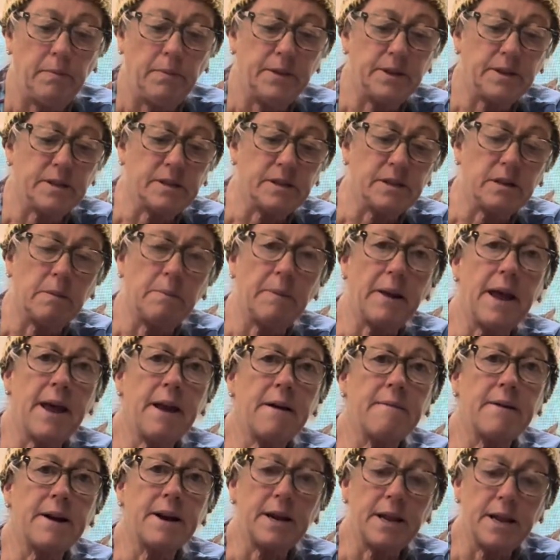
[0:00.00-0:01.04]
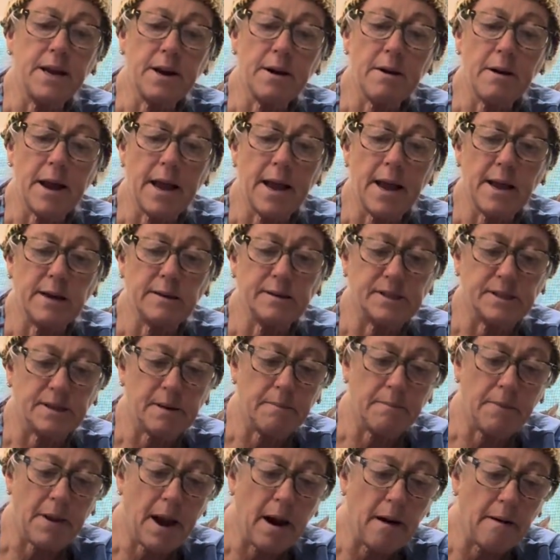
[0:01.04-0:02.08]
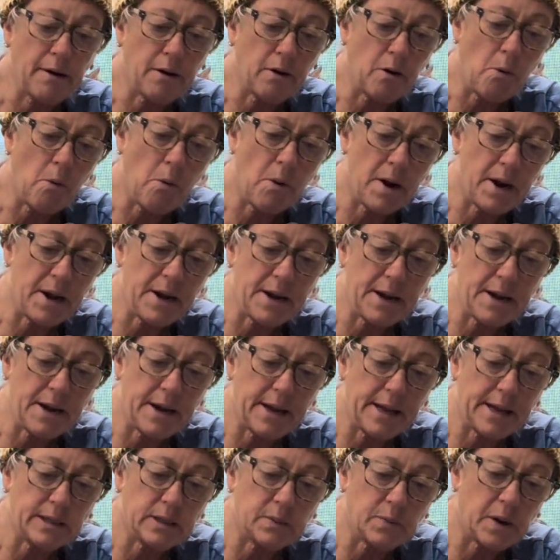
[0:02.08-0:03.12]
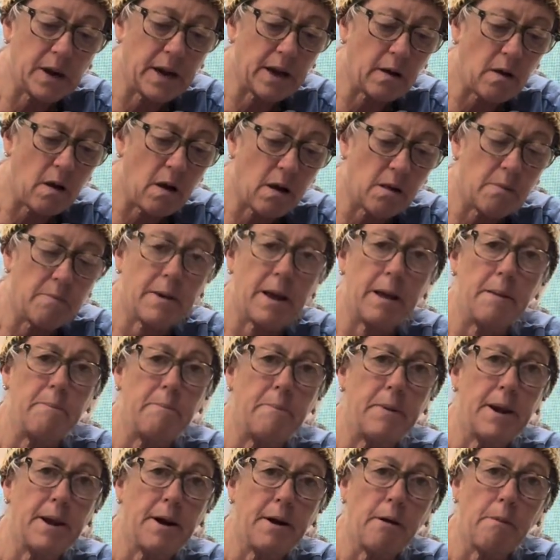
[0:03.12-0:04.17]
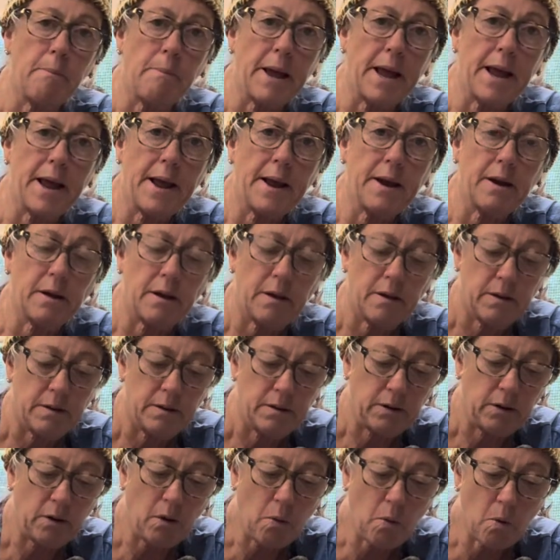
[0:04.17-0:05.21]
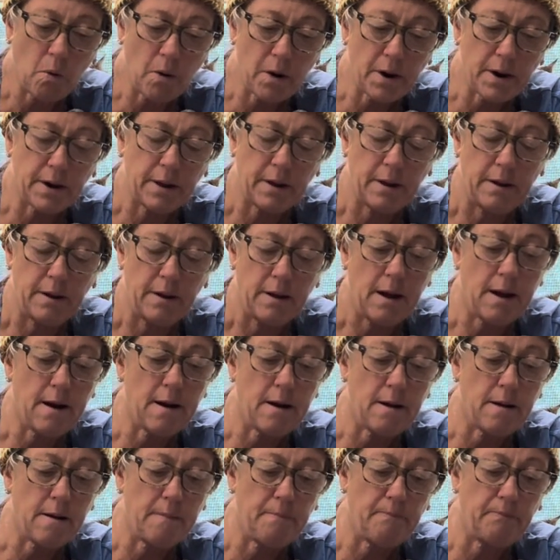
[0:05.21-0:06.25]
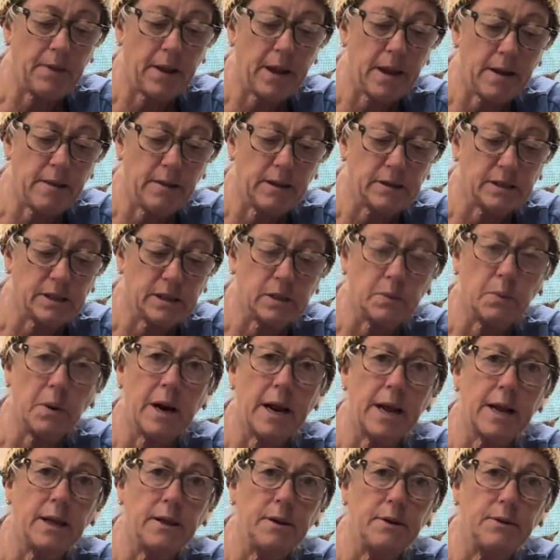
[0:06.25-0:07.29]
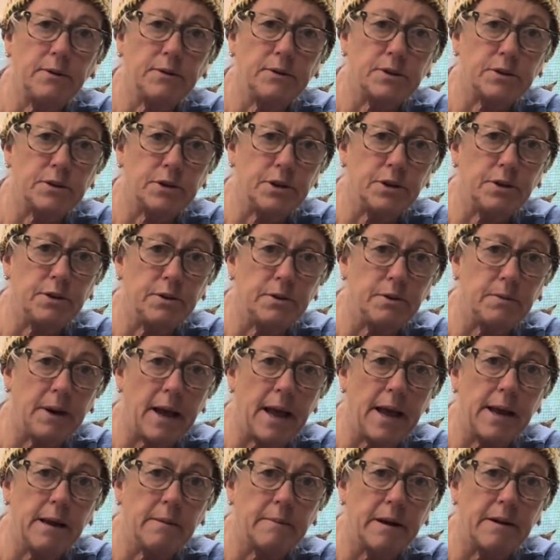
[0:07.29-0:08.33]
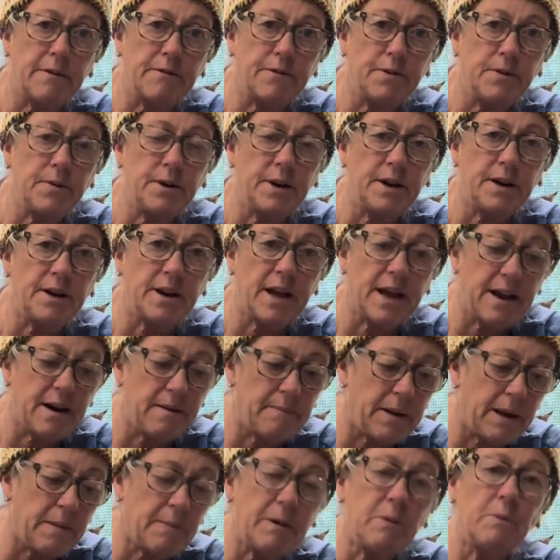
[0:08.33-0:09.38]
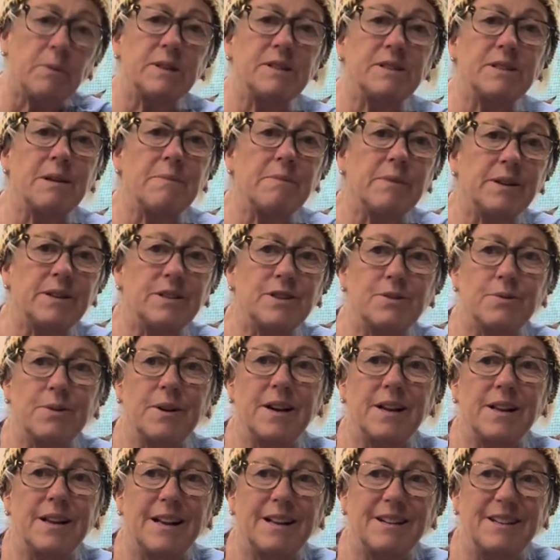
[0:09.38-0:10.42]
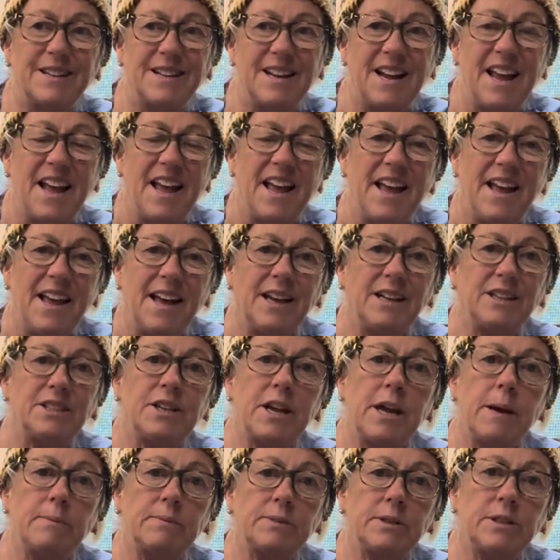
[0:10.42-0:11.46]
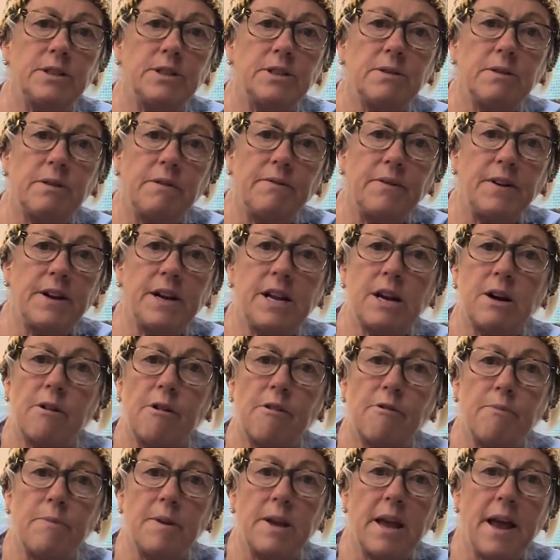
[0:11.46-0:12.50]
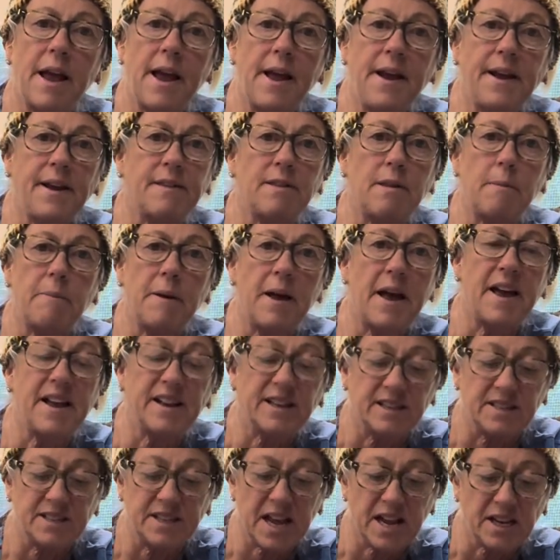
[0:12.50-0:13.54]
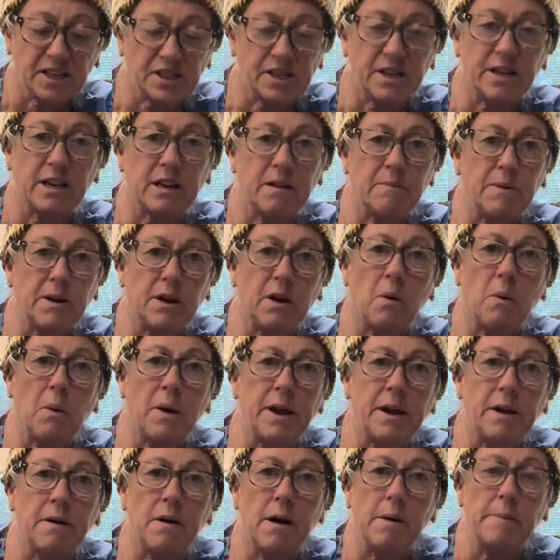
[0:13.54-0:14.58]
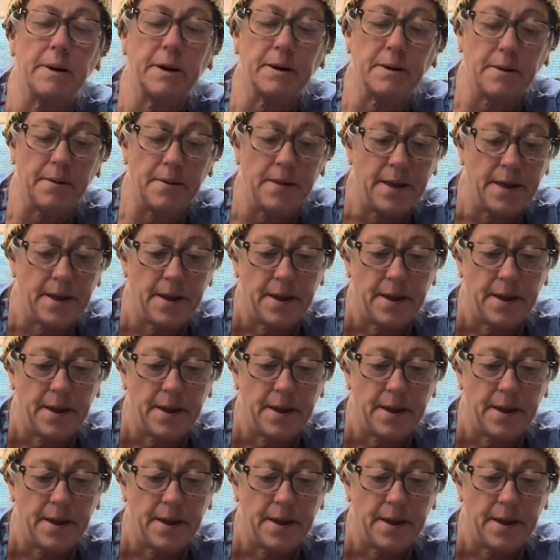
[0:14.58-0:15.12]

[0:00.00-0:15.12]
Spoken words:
This little bag right here has some paracord in it. It's what I call my bear bag cord. And this is what I use to hang my food at night. Maybe once I'm on trail, I'll attempt to do a video of me hanging the bag, because actually it can be quite comical.